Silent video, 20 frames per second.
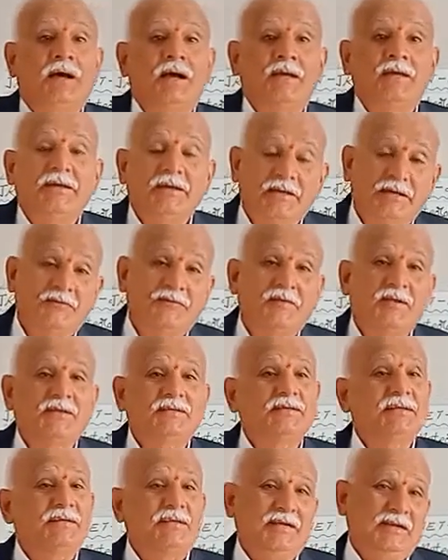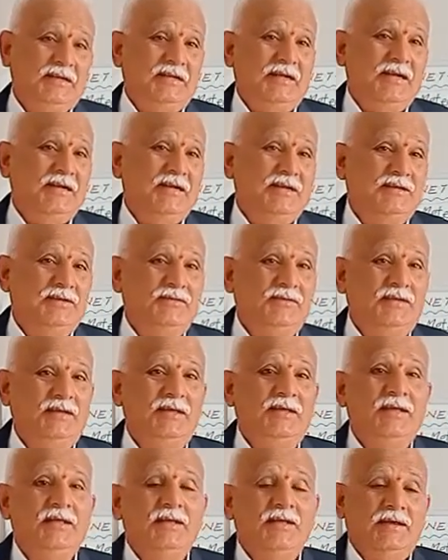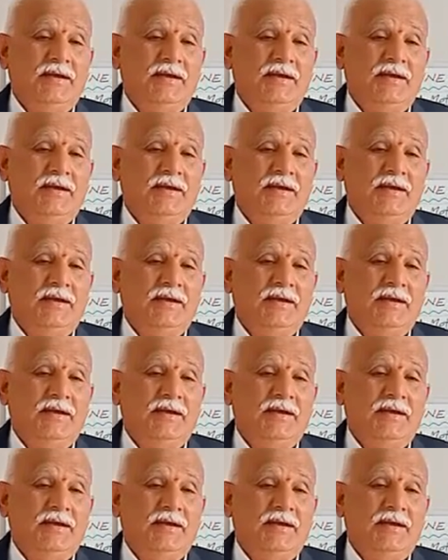heat flux and heat conductivity.